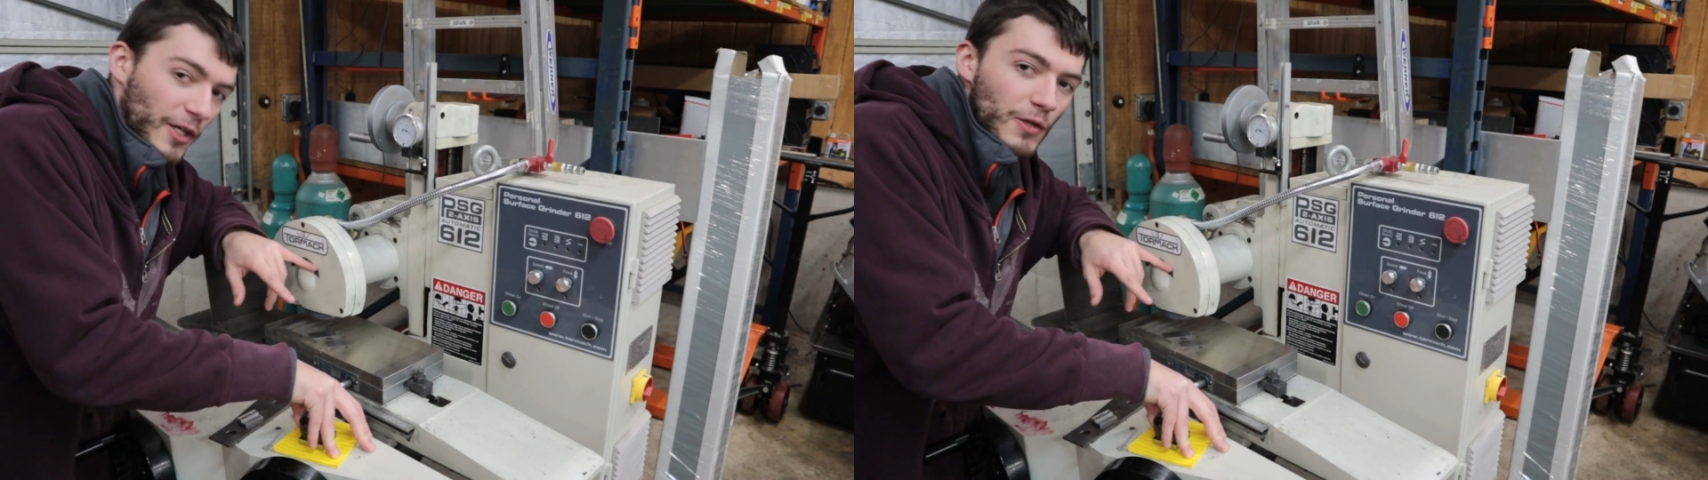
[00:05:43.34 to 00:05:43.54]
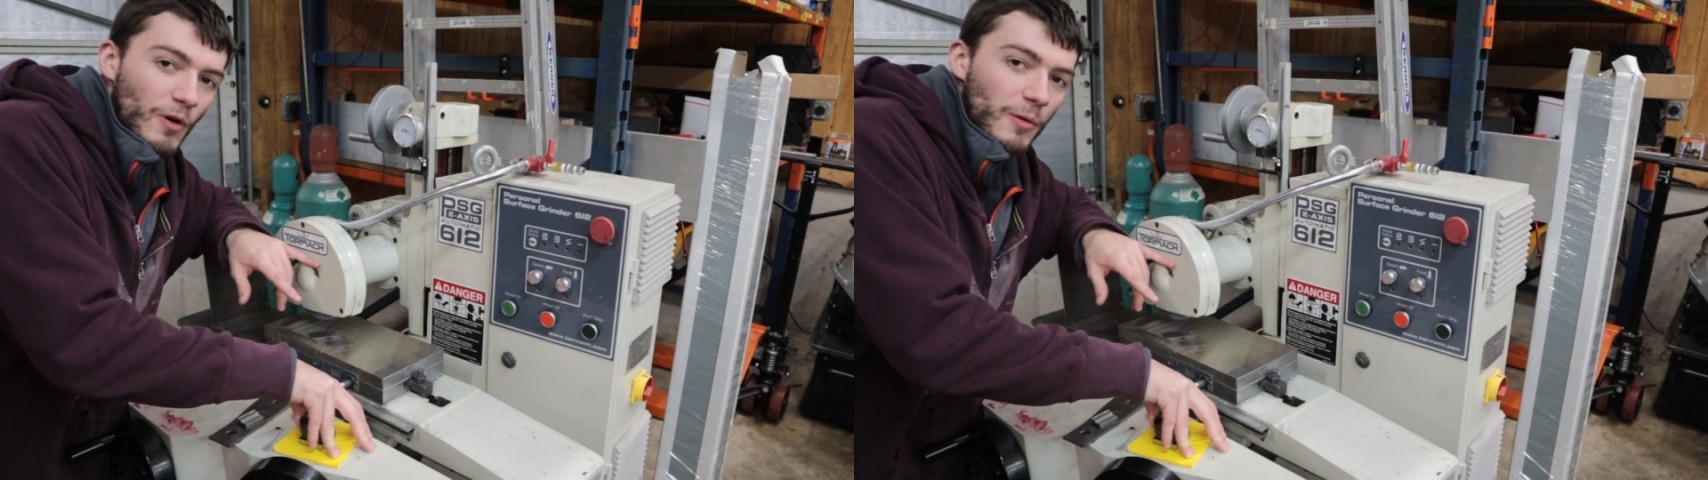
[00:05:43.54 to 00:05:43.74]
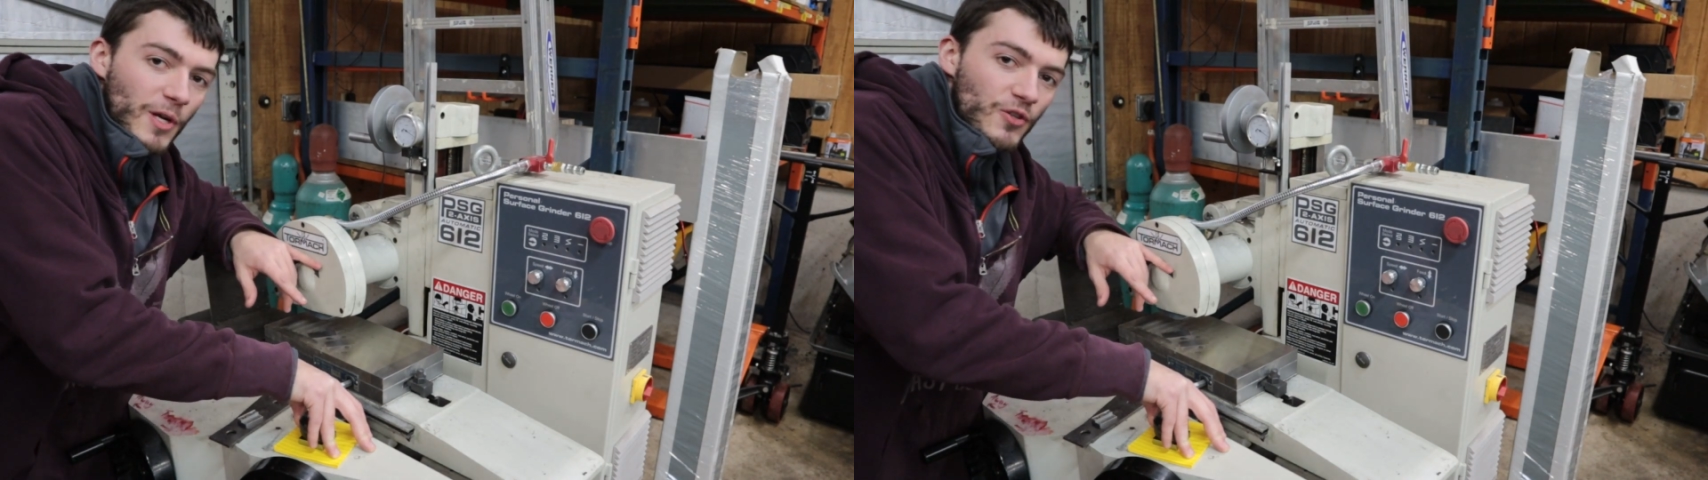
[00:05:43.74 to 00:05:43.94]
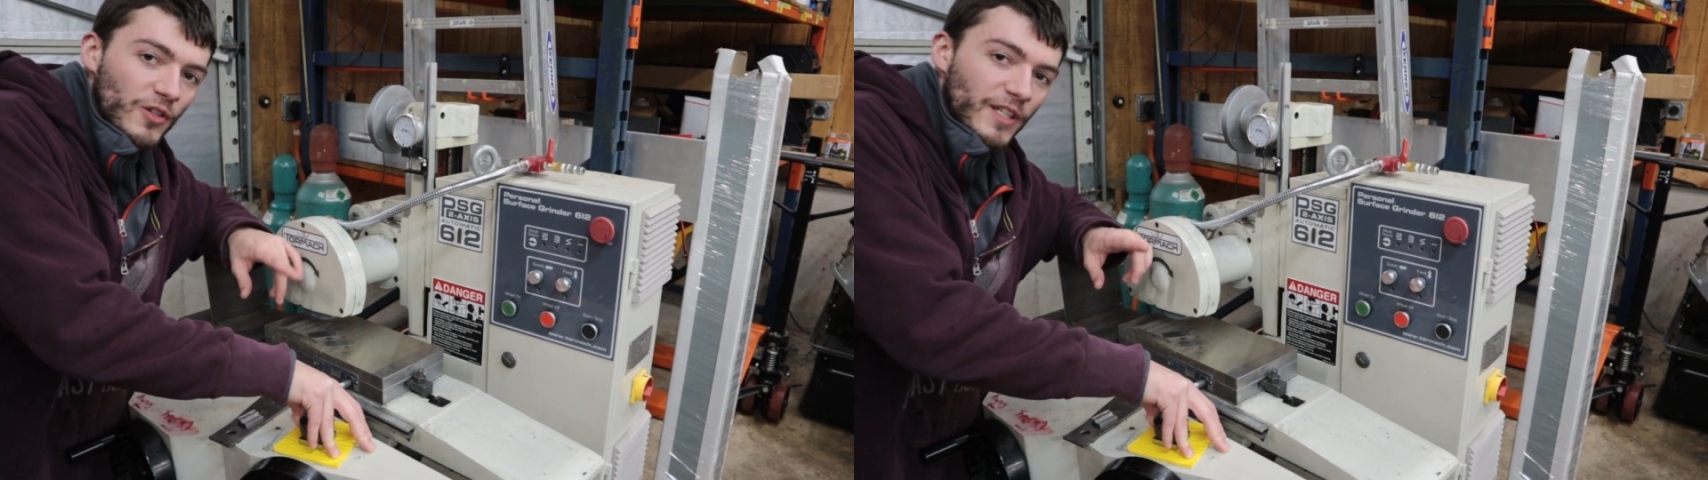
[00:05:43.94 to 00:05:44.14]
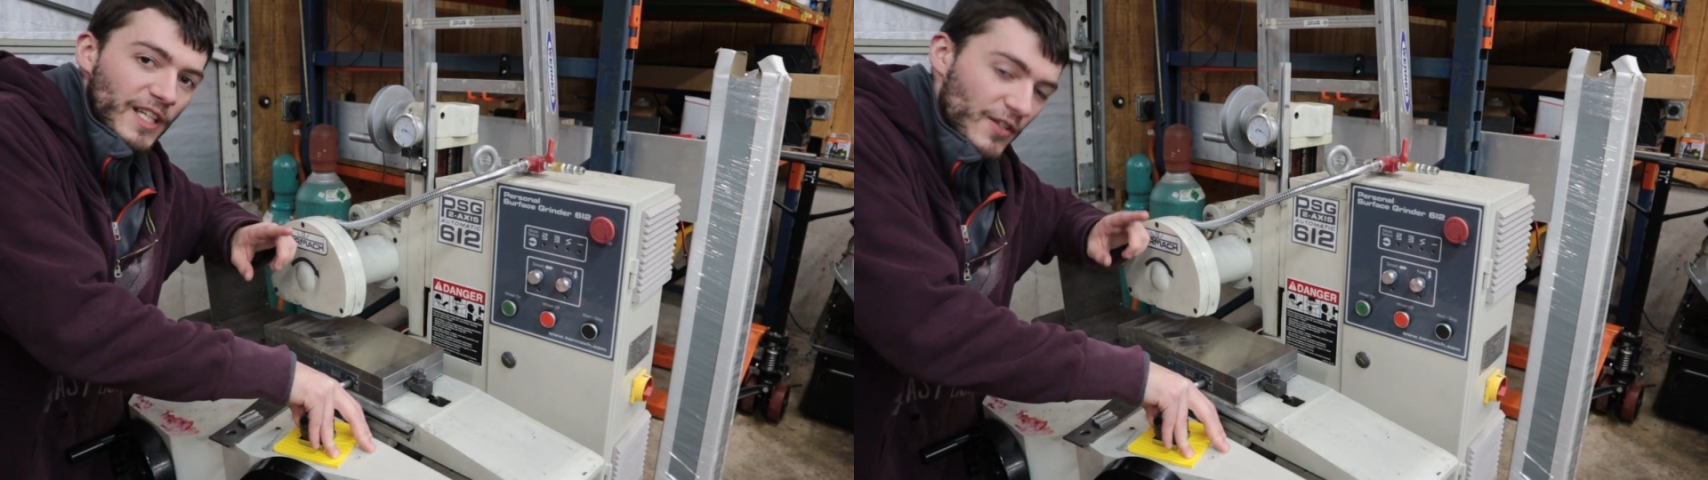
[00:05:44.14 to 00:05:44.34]
do want to
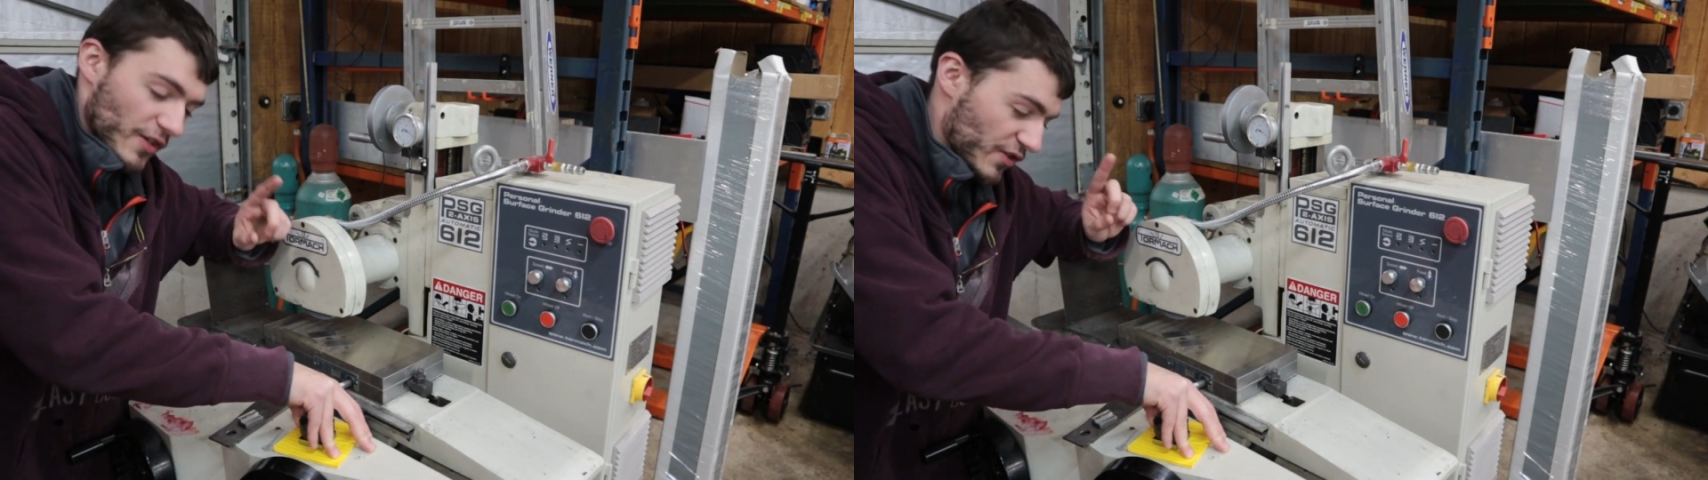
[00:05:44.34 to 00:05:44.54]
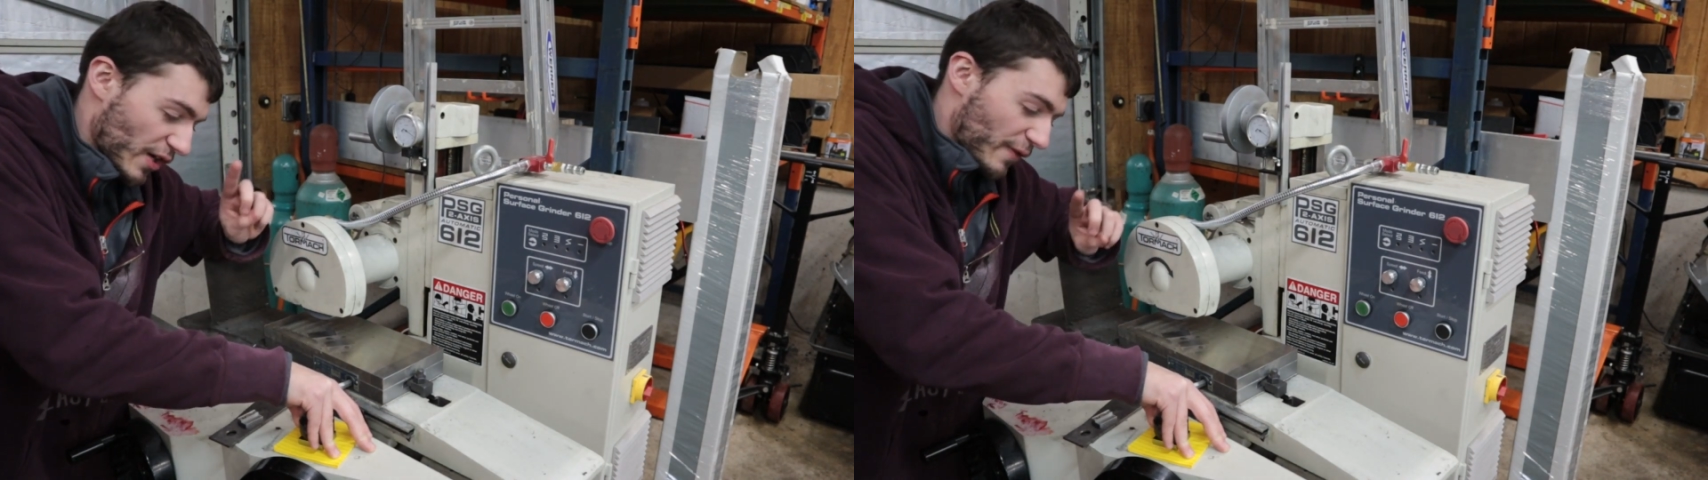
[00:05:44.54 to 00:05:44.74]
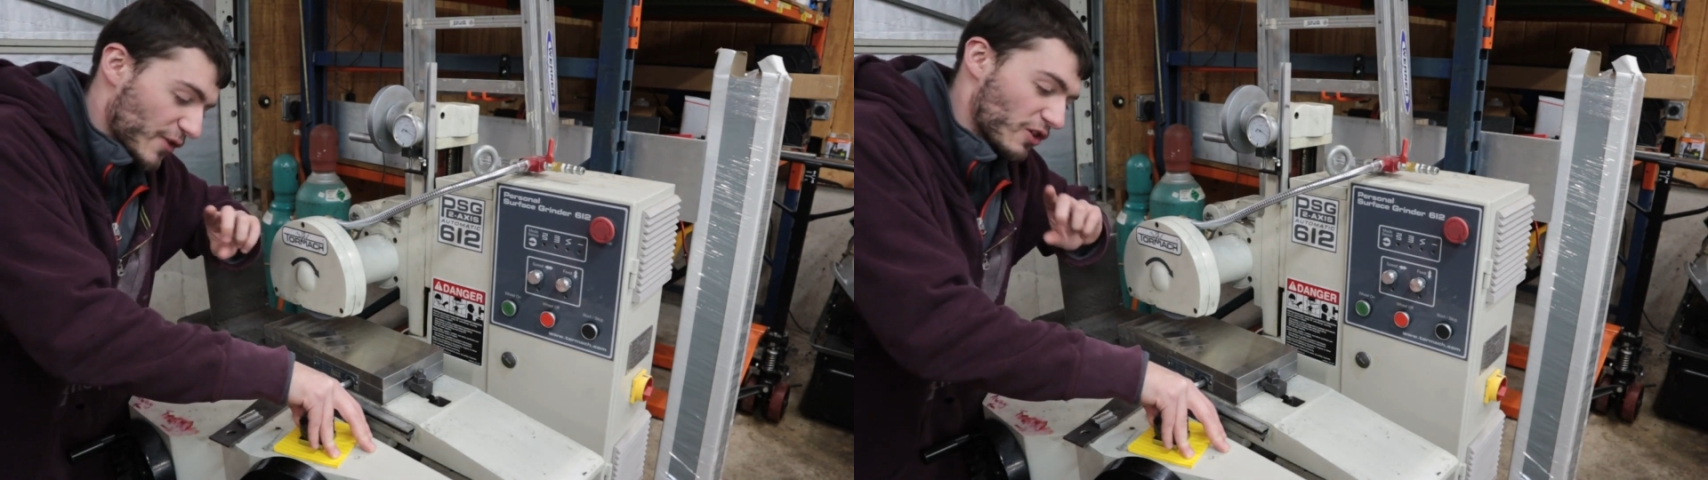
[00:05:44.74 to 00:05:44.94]
mention is a surface